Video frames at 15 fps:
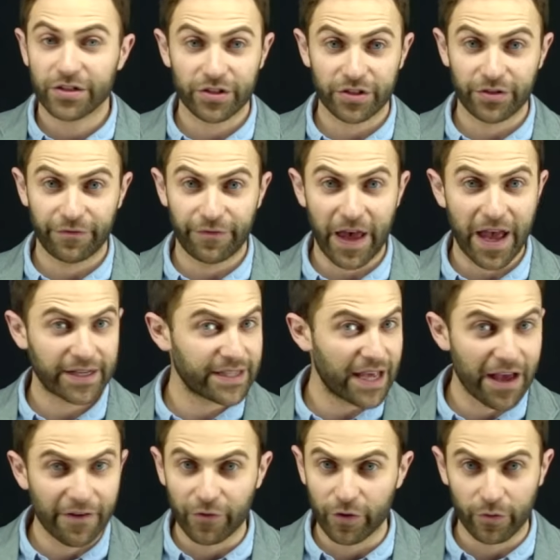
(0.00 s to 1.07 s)
just a fact
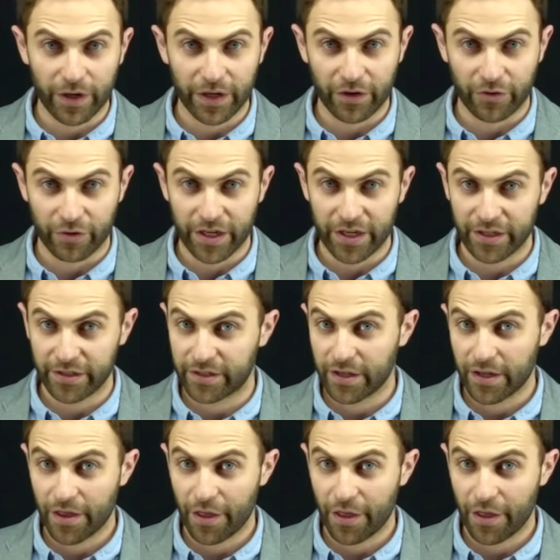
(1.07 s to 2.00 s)
everyone agrees